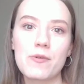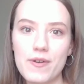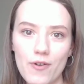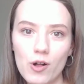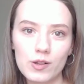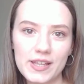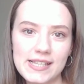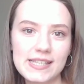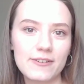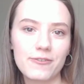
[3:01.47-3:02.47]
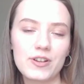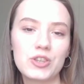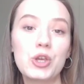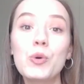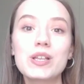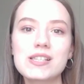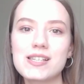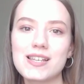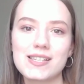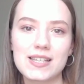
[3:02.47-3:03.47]
with all these different
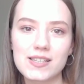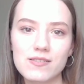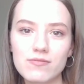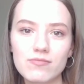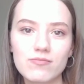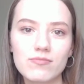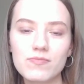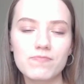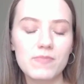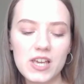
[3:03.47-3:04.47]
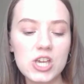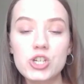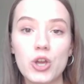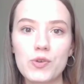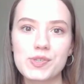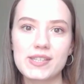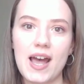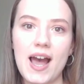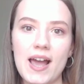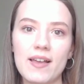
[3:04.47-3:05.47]
nuances and issues that
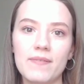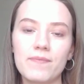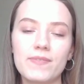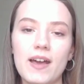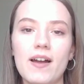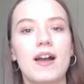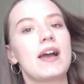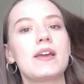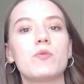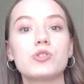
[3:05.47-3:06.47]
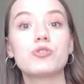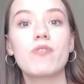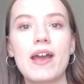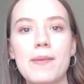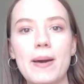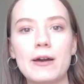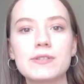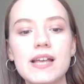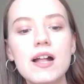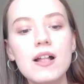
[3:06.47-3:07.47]
I want to write
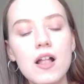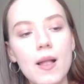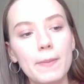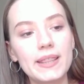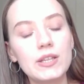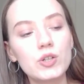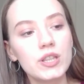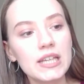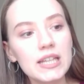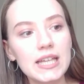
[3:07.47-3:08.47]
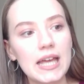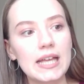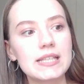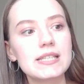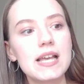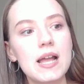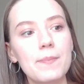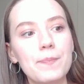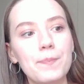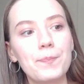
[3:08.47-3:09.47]
about. But then on the other hand,
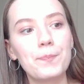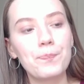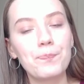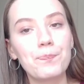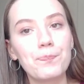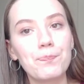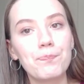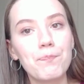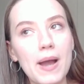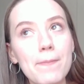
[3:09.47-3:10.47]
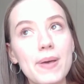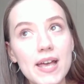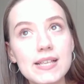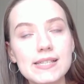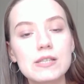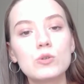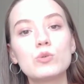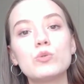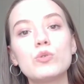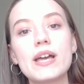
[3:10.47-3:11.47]
my
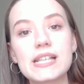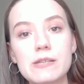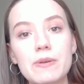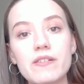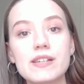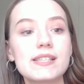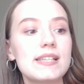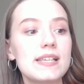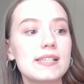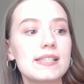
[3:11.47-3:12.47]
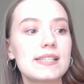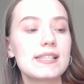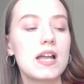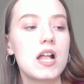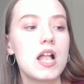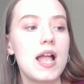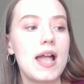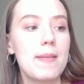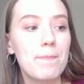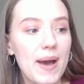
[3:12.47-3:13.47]
personal experiences
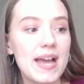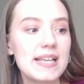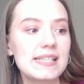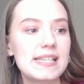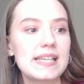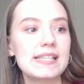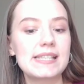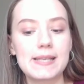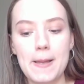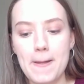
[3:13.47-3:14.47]
and biases